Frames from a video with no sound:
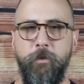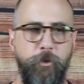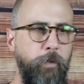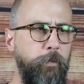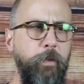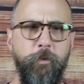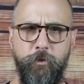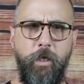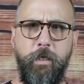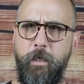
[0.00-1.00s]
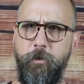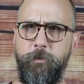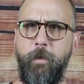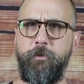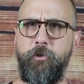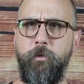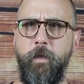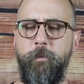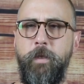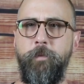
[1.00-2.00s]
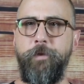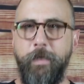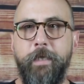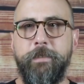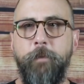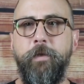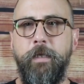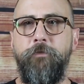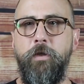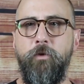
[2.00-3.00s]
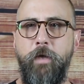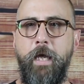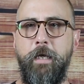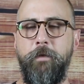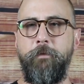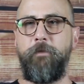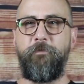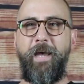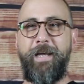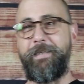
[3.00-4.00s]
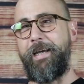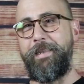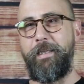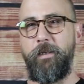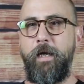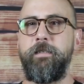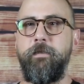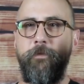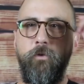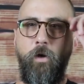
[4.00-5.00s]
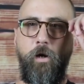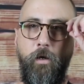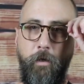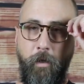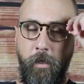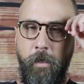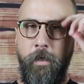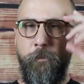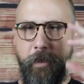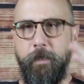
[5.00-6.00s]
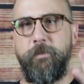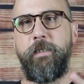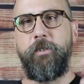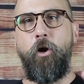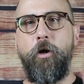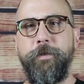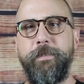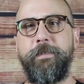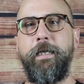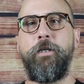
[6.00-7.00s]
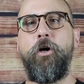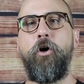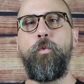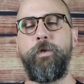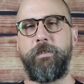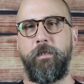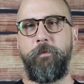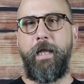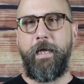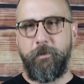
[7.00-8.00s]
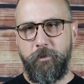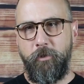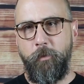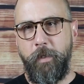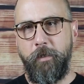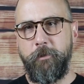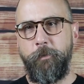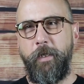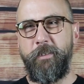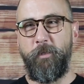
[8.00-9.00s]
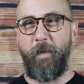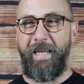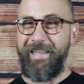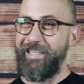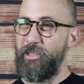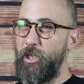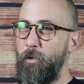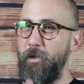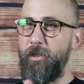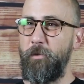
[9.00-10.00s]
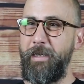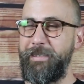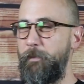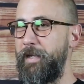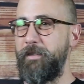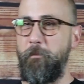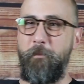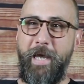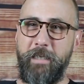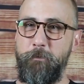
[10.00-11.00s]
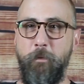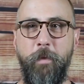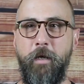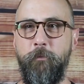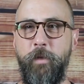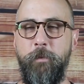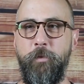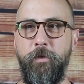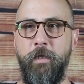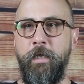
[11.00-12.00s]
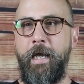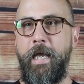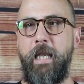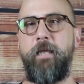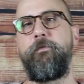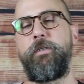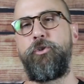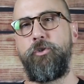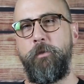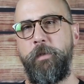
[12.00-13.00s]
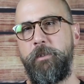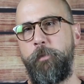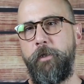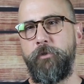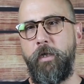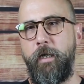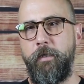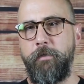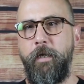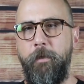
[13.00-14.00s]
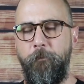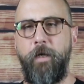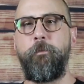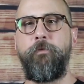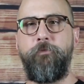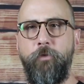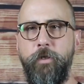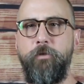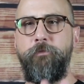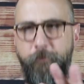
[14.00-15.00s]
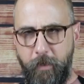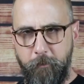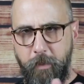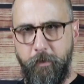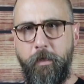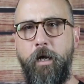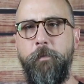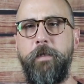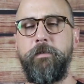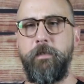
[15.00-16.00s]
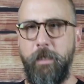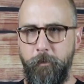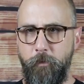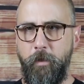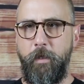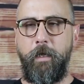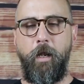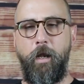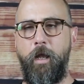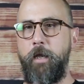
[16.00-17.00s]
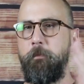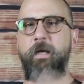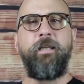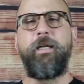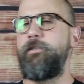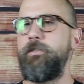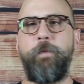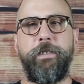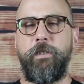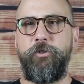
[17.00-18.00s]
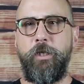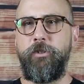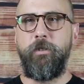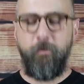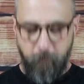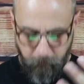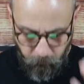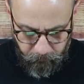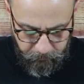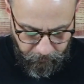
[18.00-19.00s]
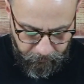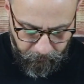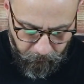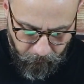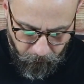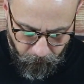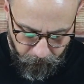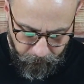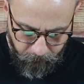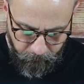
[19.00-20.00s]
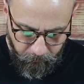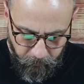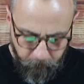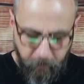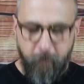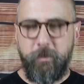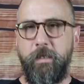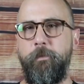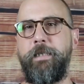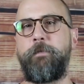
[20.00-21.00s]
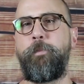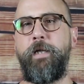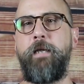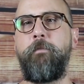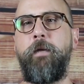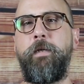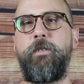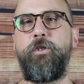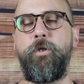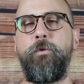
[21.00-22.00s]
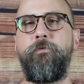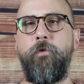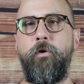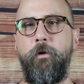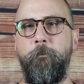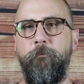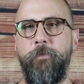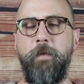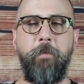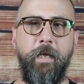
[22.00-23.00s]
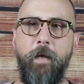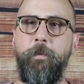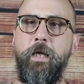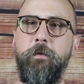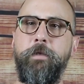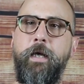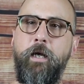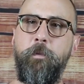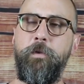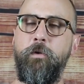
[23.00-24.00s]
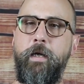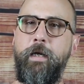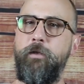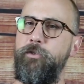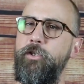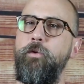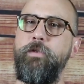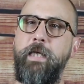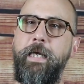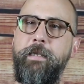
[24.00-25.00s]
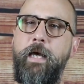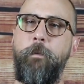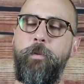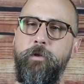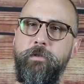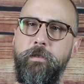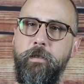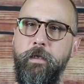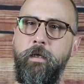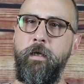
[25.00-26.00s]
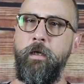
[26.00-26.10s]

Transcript: Too many people, Johnny, can you sponsor too many people? Yes, I believe that you can. In fact, I think lots of you are. because it's hard to say no when someone asks you to be their sponsor. But I think 2 or 3 is about the maximum amount of people any of us should be sponsoring at a time. Now, before you flame me in the comments and tell me what an idiot I am, that's just my suggestion. You can take it or leave it. But somebody's plate may be too full. They may not be able to help you right now. Don't take that personally.